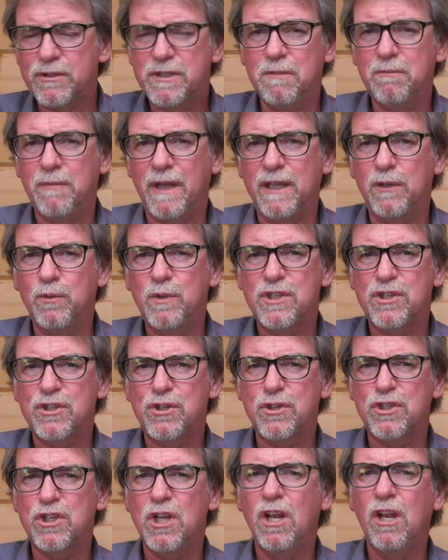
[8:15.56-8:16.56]
to me with
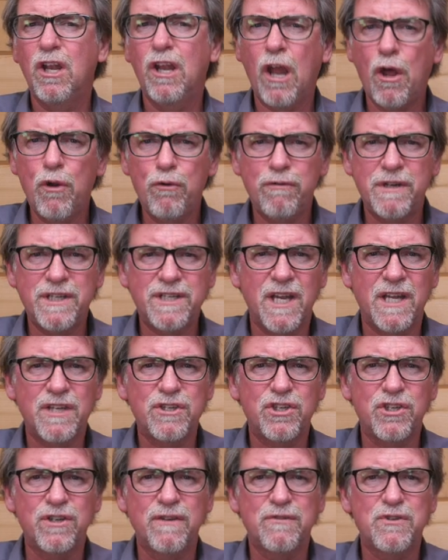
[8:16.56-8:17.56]
such a low
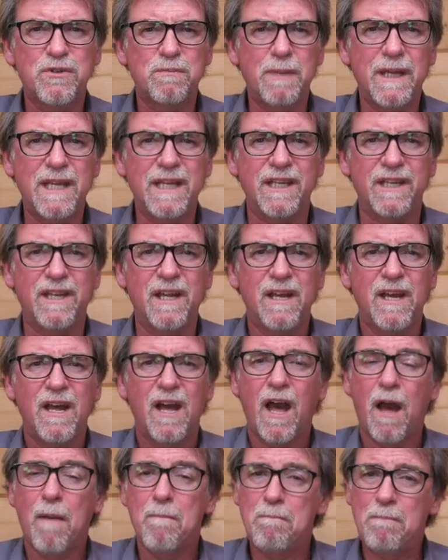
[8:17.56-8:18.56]
retention of speed
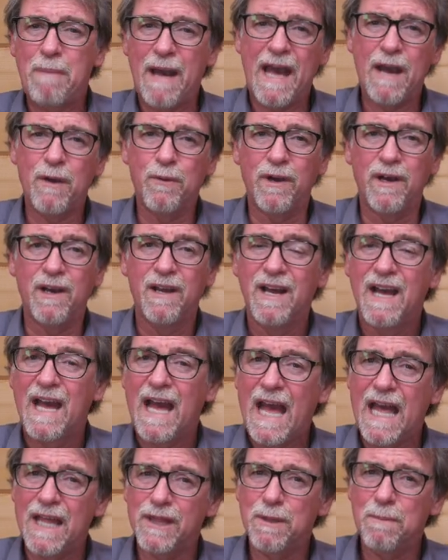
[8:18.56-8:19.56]
and power
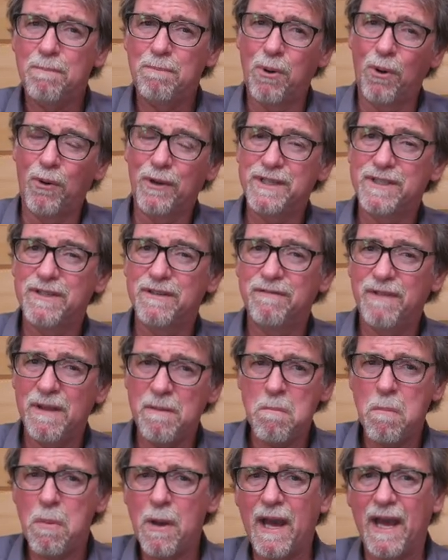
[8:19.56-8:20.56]
at the point of
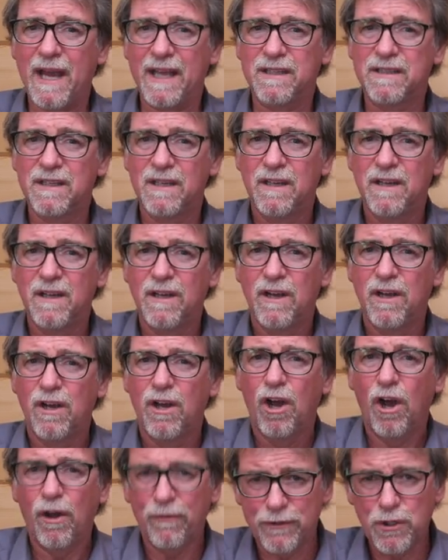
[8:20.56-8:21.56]
impact.
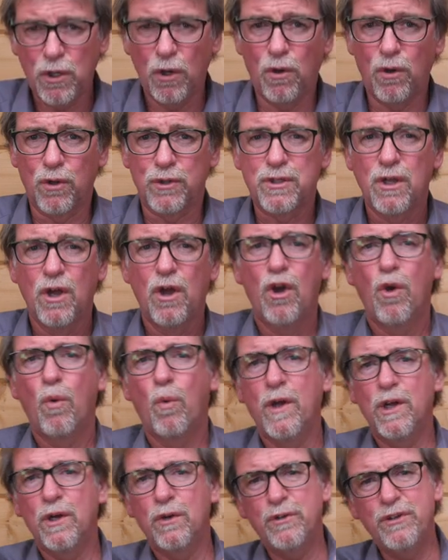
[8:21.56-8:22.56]
Of course,
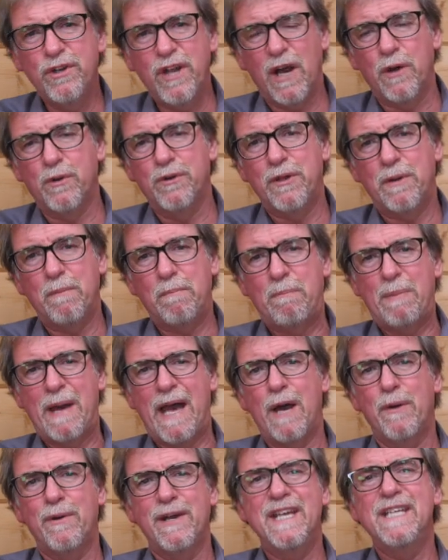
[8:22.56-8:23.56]
we all know that
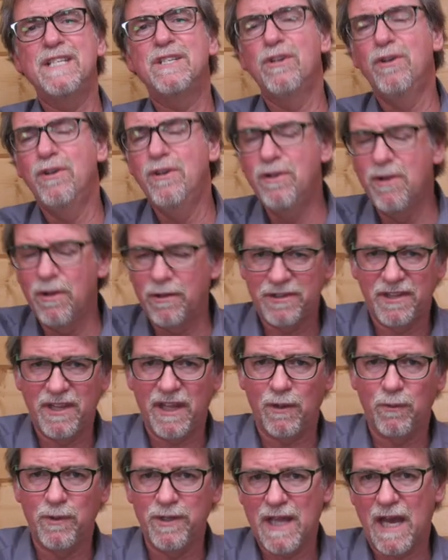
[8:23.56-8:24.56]
power is
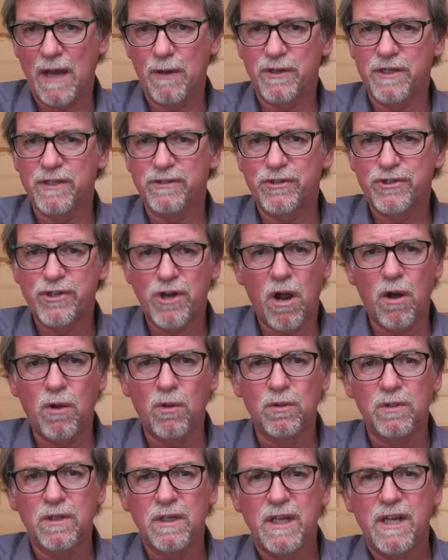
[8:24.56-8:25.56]
nothing without
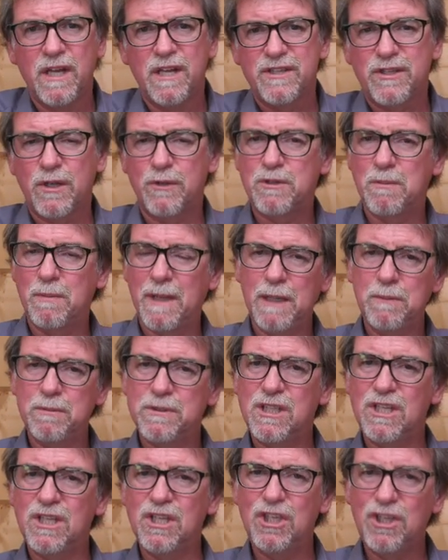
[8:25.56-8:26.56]
control. So to be able
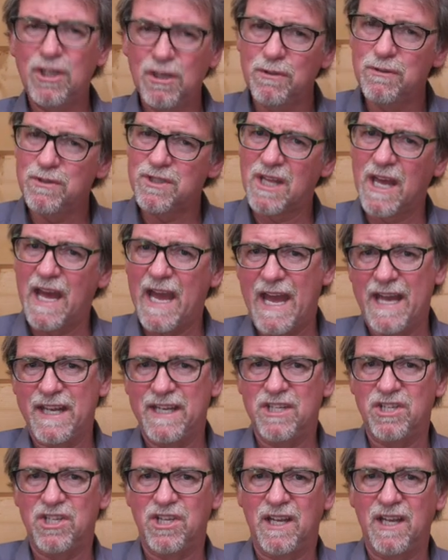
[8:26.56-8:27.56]
to use that
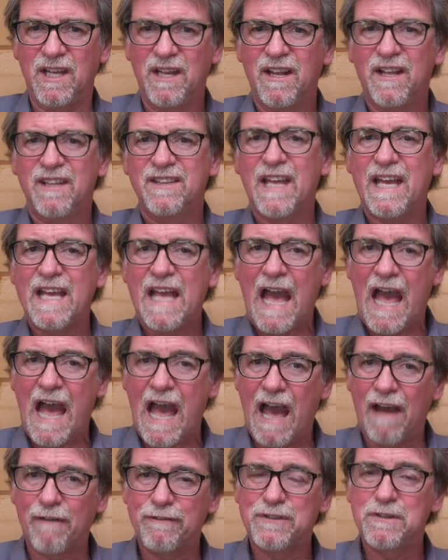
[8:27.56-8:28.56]
energy, they
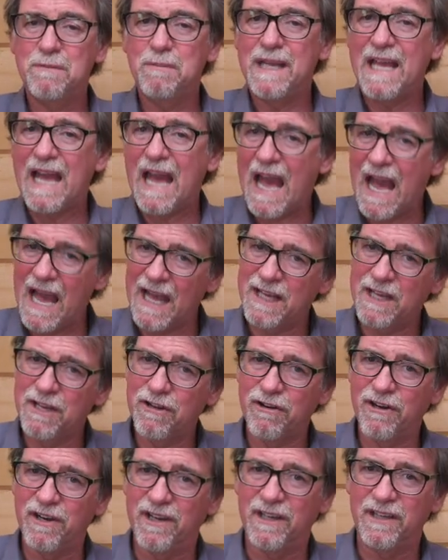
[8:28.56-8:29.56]
have to be
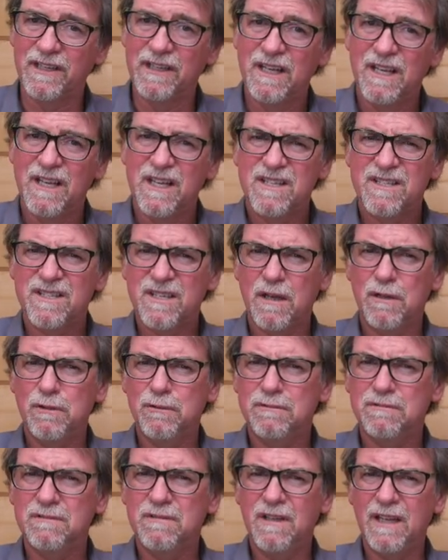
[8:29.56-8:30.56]
accurate.
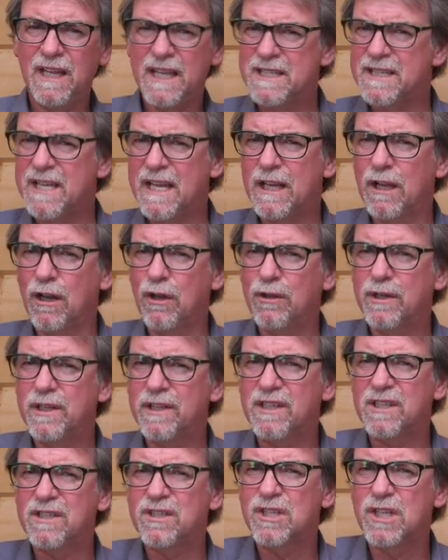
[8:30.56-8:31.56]
So let's take a look
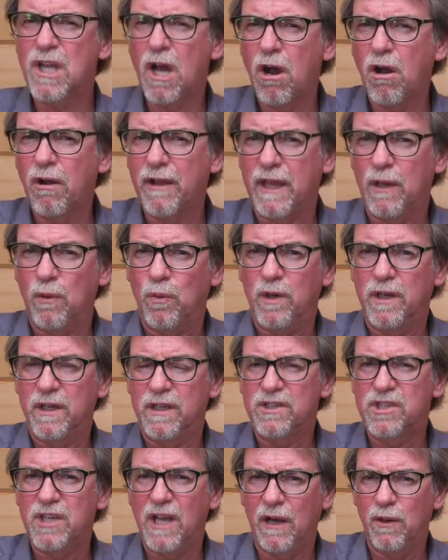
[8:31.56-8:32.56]
at the target
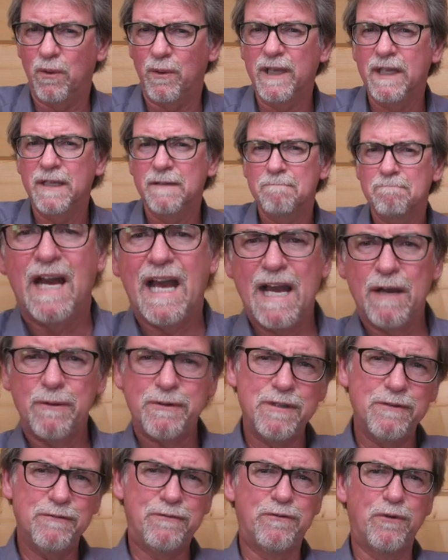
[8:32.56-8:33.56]
work, shall we?
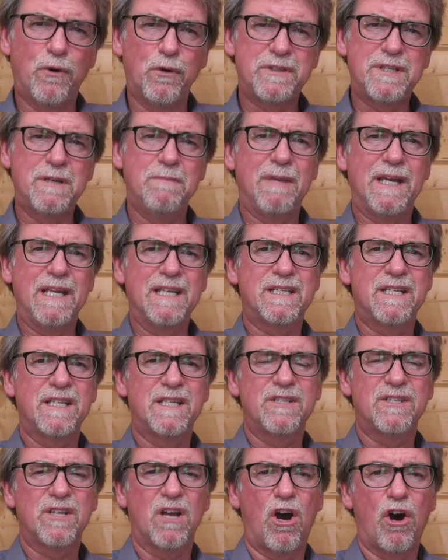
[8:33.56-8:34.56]
Out at 40
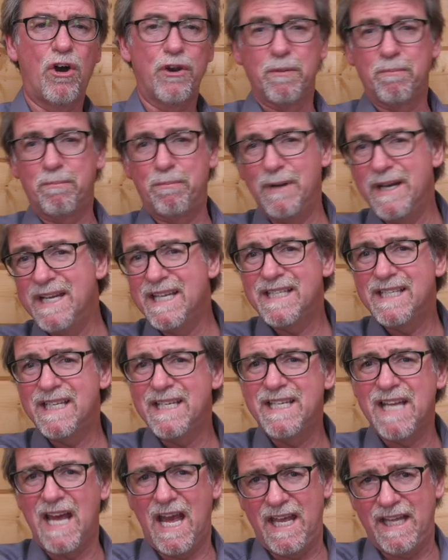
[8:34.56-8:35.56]
metres on a breezy
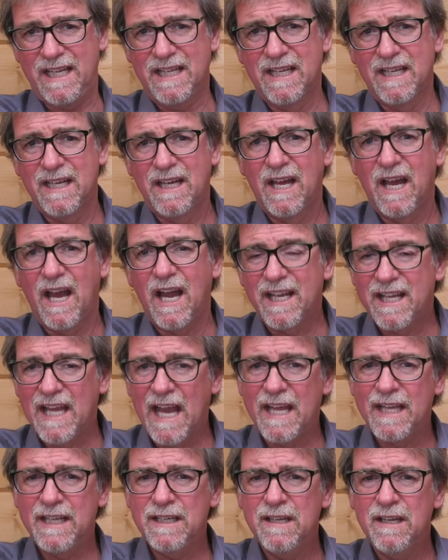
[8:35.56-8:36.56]
day.
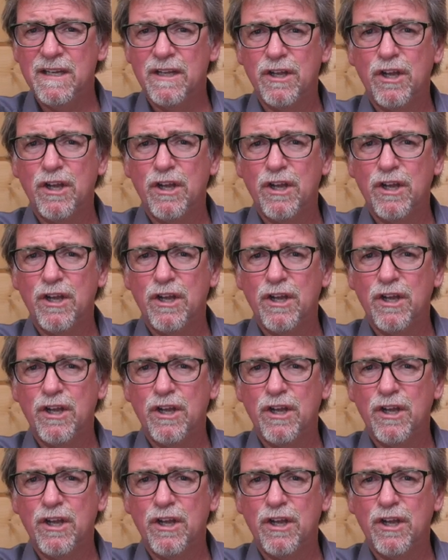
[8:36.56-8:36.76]
Again,